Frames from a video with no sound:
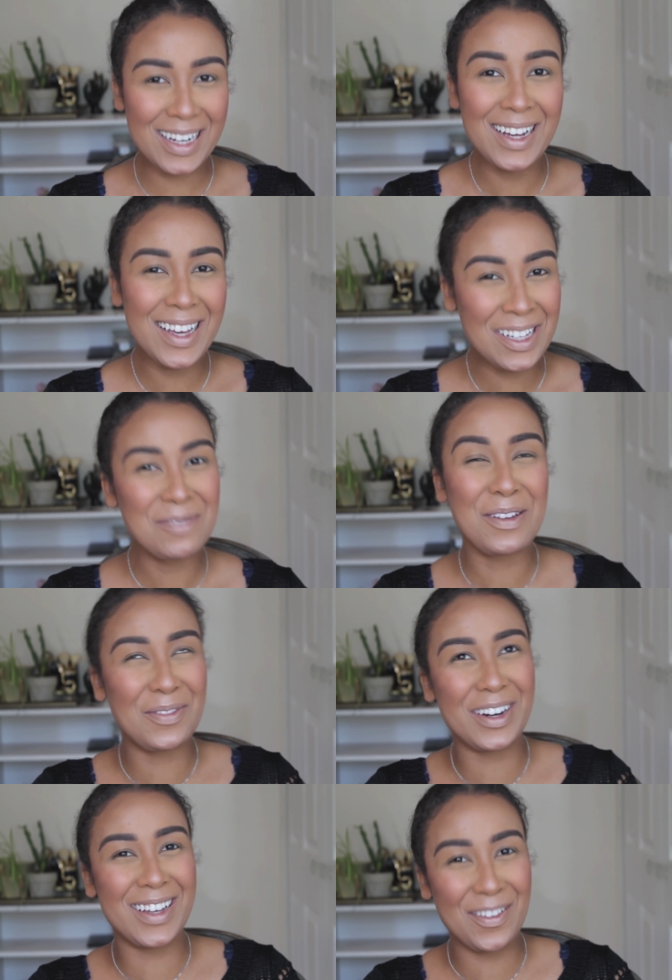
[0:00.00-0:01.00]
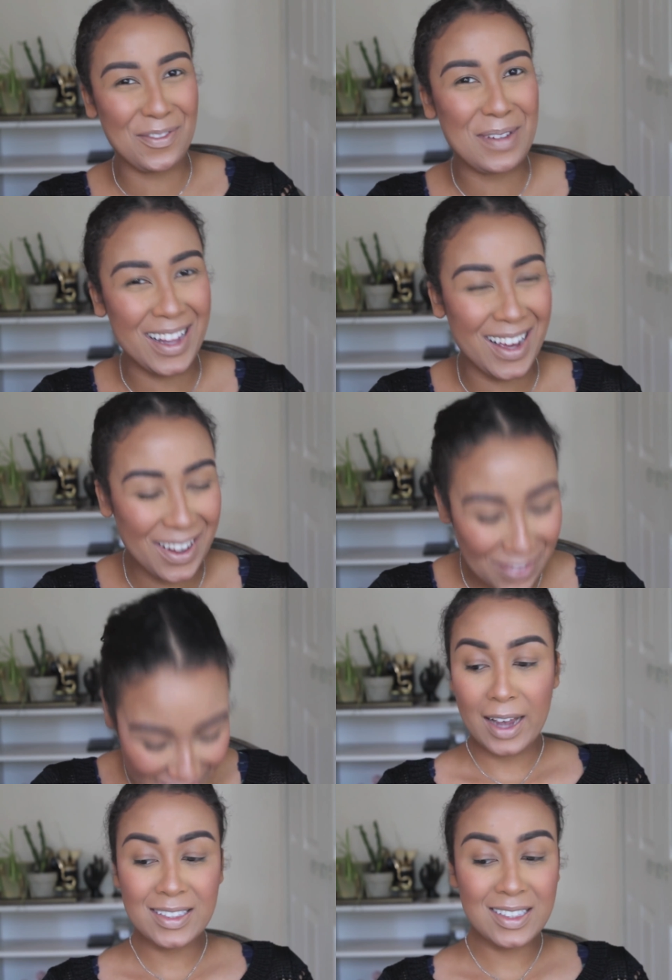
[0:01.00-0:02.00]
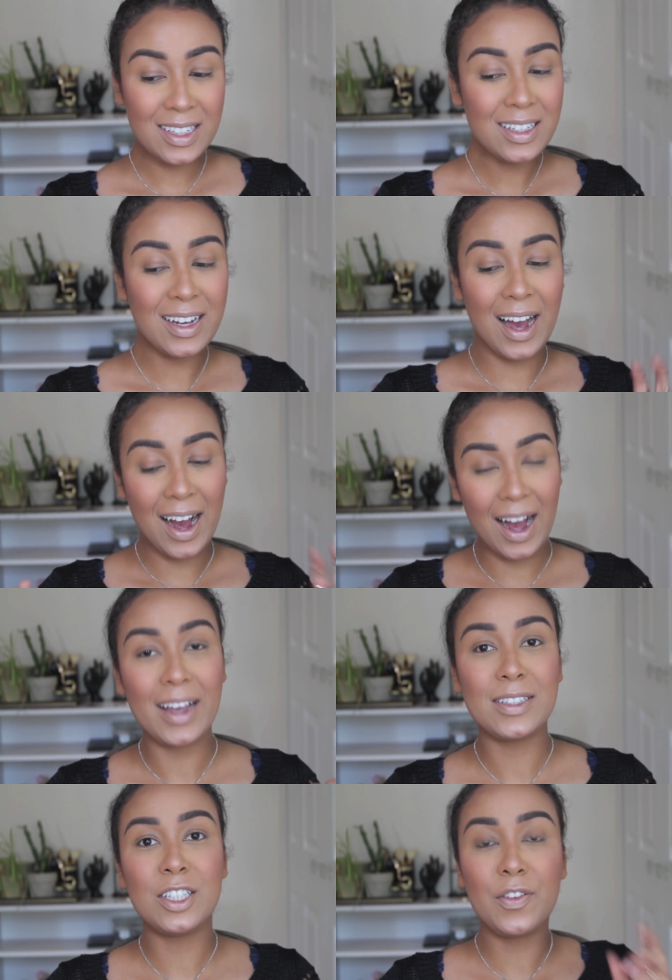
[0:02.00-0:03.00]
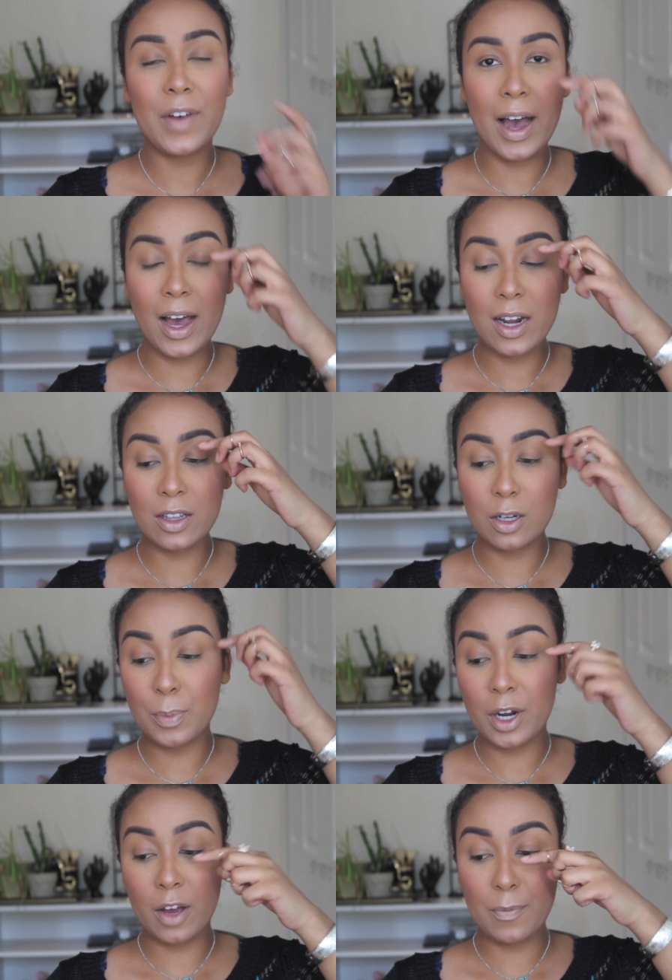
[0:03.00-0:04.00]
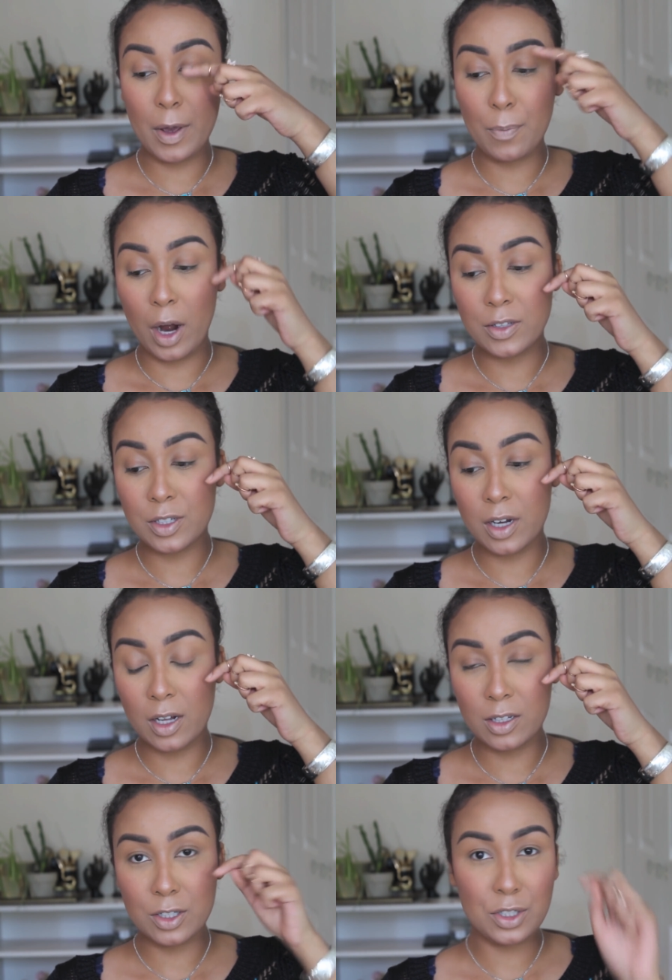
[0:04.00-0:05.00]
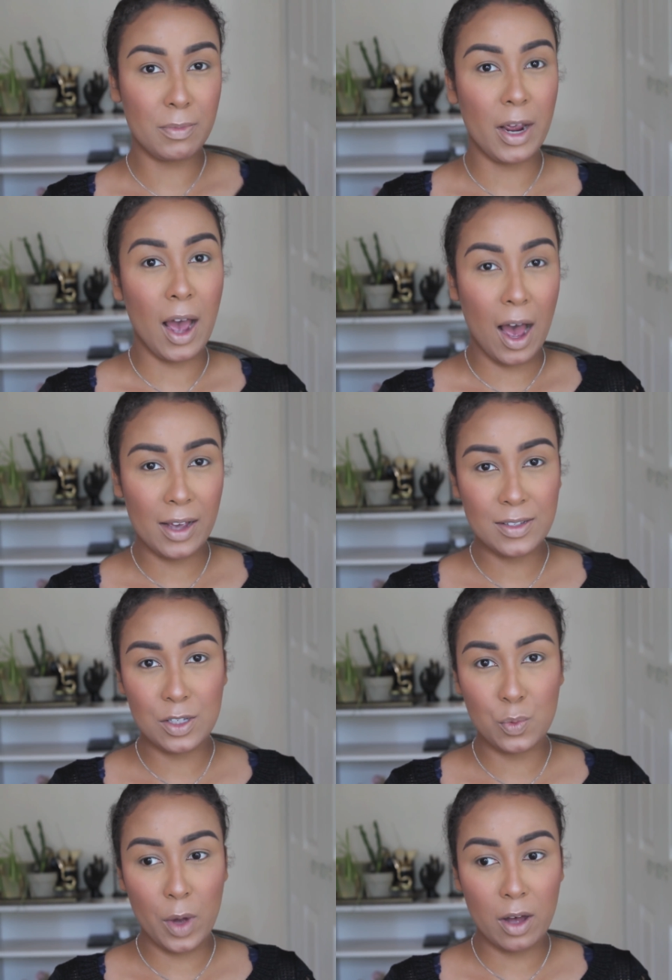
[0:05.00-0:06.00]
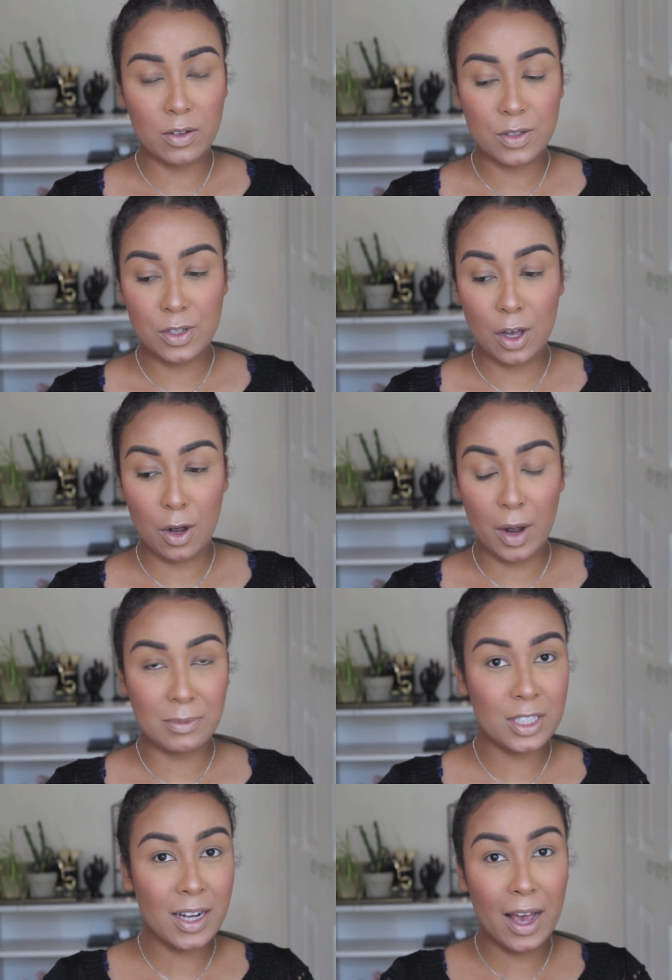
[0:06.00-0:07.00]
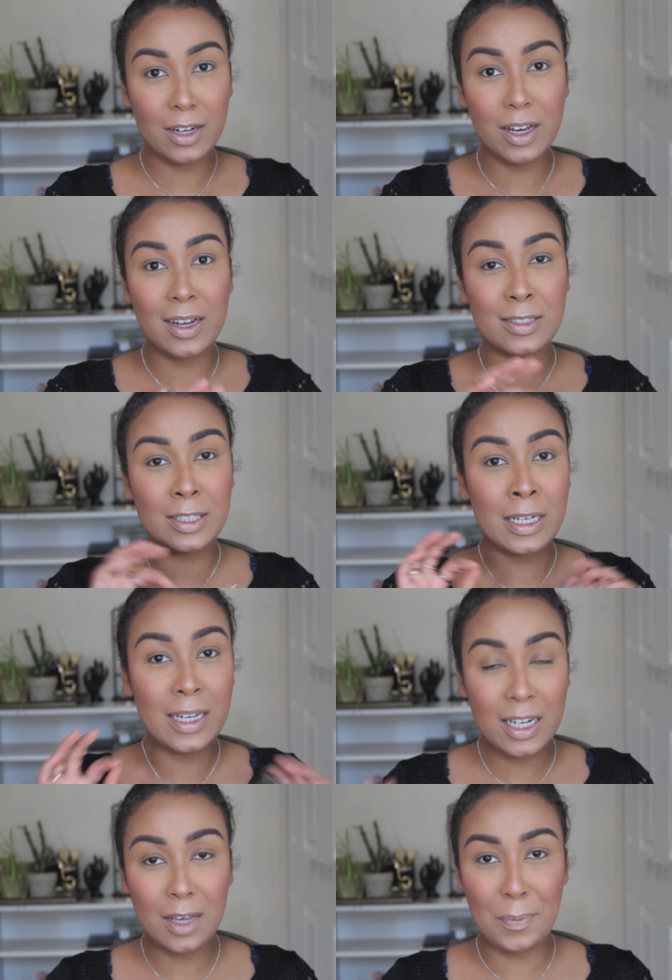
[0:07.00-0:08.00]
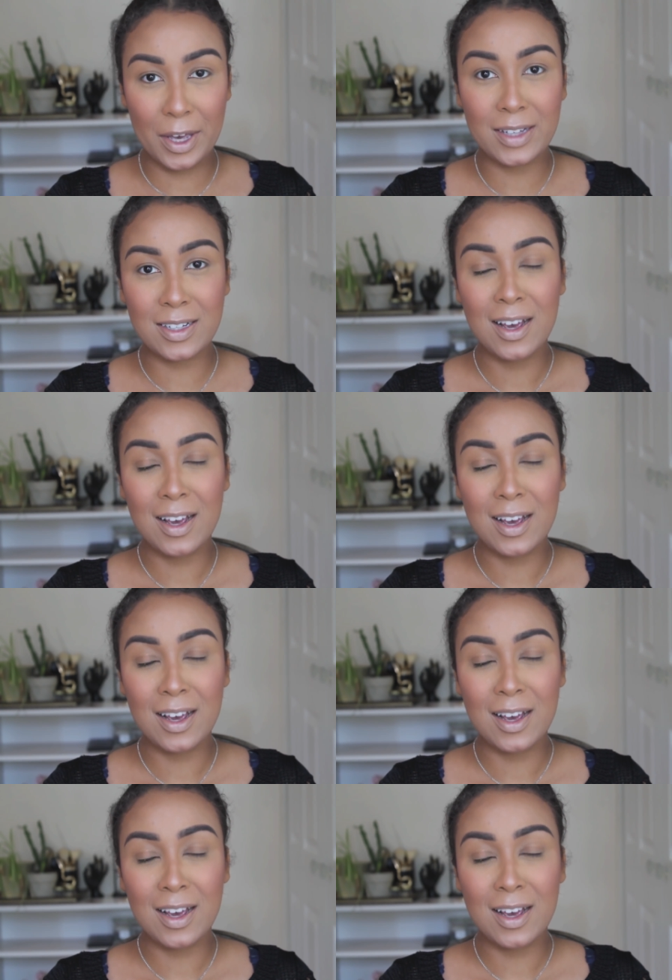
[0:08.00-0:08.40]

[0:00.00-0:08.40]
it's been working for my life. I did kind of add a little bit of my bronzer color to my eyes as well, so I'm just gonna add a teeny bit